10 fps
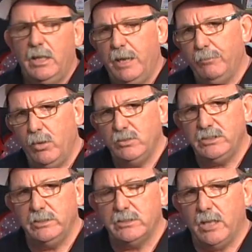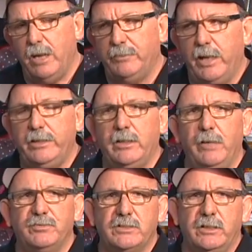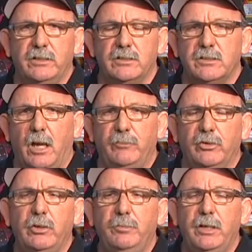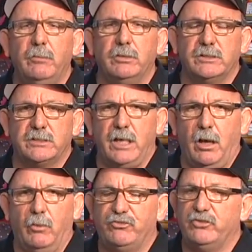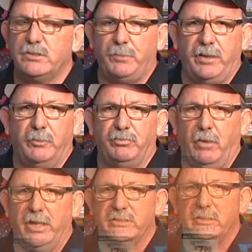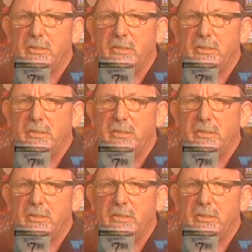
And most of the time, 99% of the time, you're going to be able to tell just by the price.